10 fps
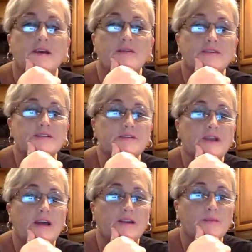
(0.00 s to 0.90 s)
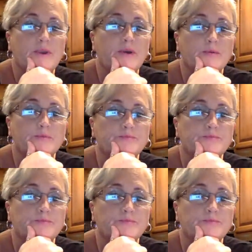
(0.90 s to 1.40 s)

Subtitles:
If it's too loud, let me know.